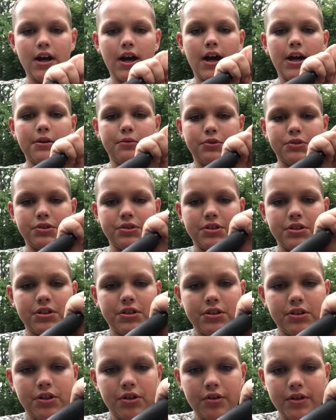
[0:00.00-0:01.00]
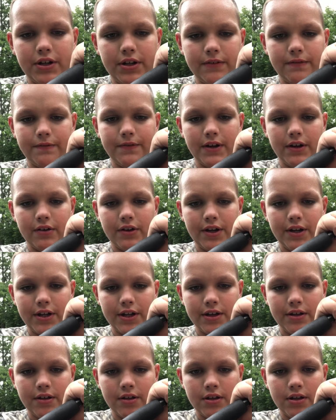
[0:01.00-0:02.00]
I was going in
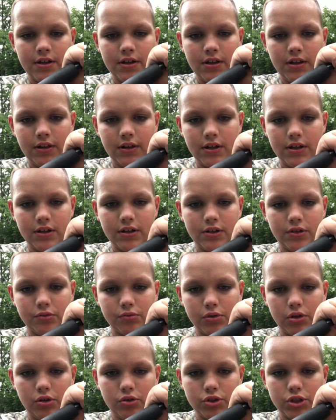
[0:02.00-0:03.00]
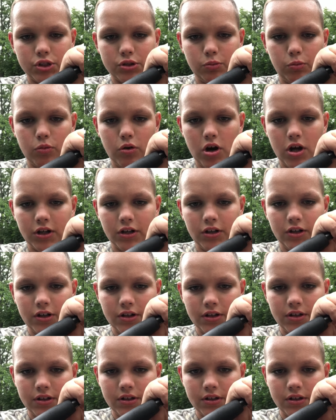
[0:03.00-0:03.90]
very gross water,